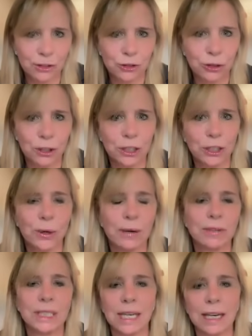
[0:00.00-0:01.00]
Judy, you have
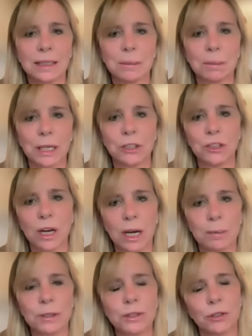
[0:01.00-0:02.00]
said my
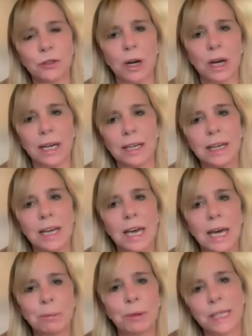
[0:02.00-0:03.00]
job is to try
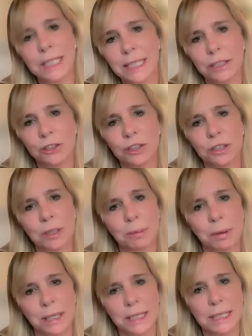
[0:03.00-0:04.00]
and bring attention to
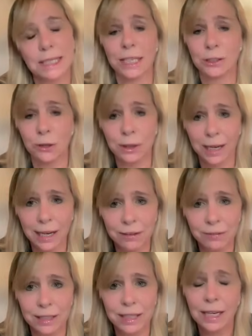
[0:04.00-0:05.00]
places that don't have
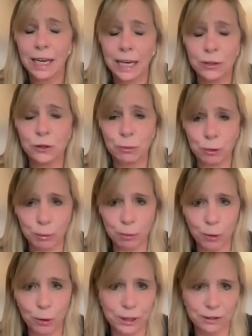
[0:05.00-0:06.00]
it and to
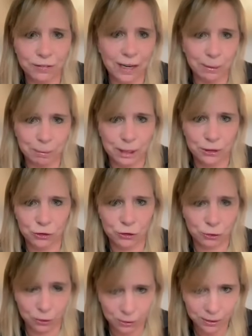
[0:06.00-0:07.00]
report the fact-based
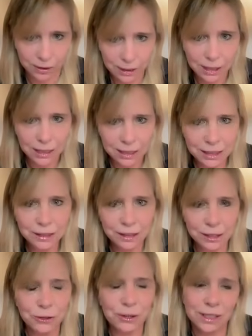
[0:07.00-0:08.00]
truth. Clearly,
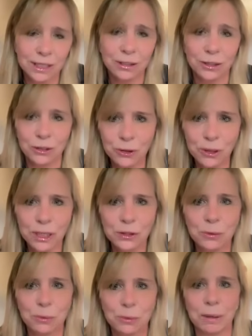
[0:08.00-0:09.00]
you continue to do
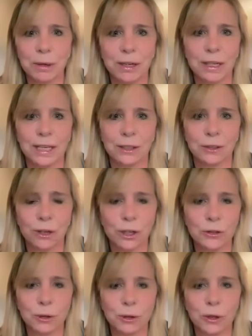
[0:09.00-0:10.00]
this with America at
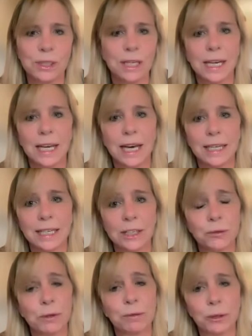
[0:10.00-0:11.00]
Crossroads. And
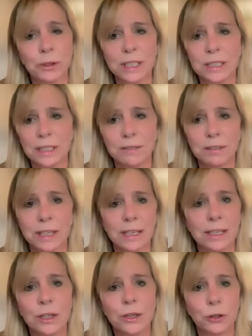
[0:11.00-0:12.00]
as we've learned this evening,
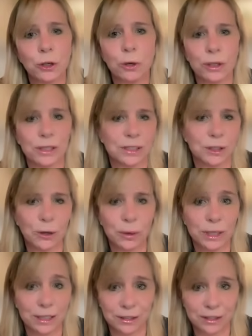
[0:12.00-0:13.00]
your work is nowhere
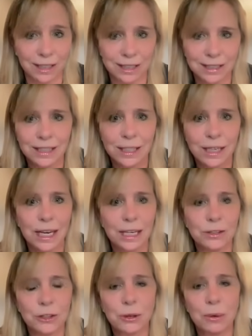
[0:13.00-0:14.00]
near done.
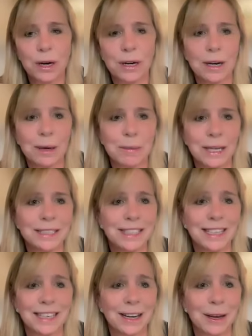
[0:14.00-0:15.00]
And to our
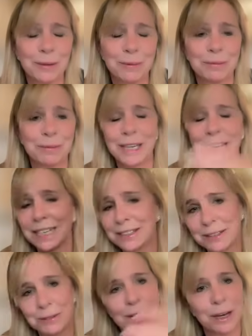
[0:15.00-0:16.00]
amazing
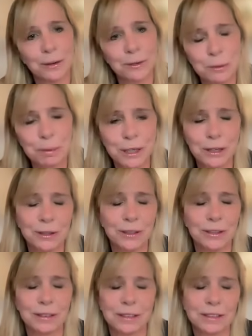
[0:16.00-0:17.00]
guest
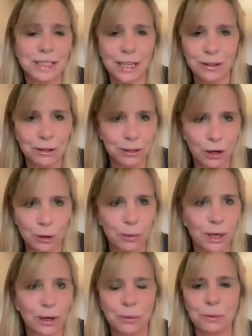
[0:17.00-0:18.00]
speaker, Sarah
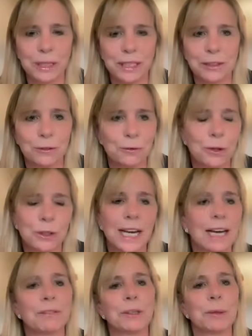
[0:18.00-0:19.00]
Longwell, we look forward to
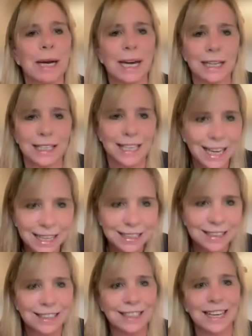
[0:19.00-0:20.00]
having you back
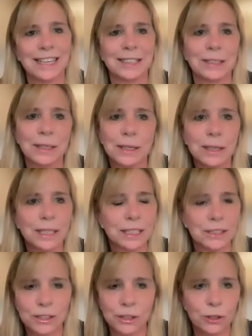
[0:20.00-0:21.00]
again and
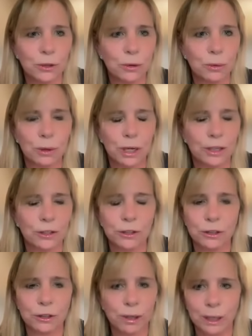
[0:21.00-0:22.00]
continue your
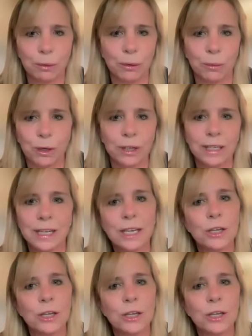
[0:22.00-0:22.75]
incredible work.